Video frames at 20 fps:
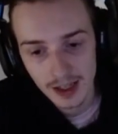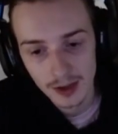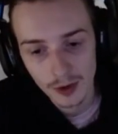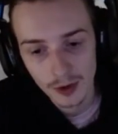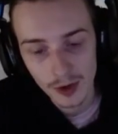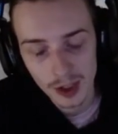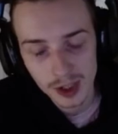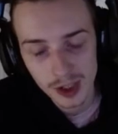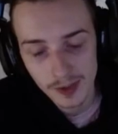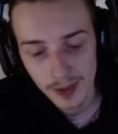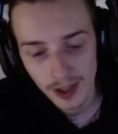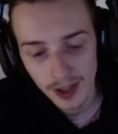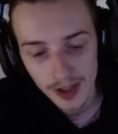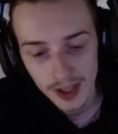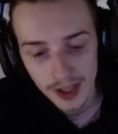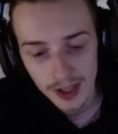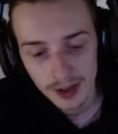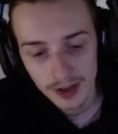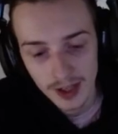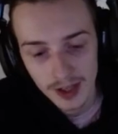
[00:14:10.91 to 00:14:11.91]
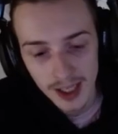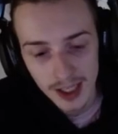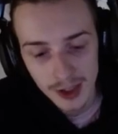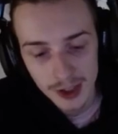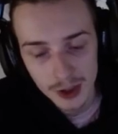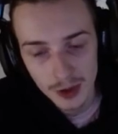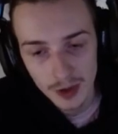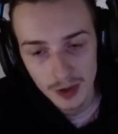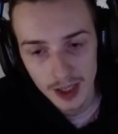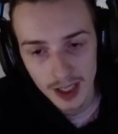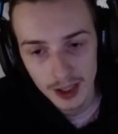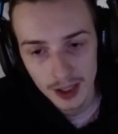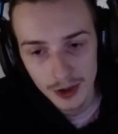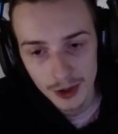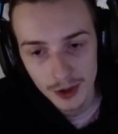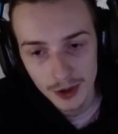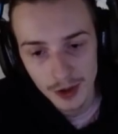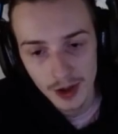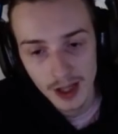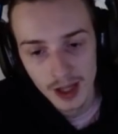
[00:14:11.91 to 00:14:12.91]
or a spell that could hit you and kill
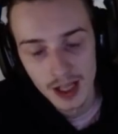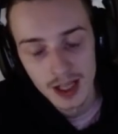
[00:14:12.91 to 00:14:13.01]
you.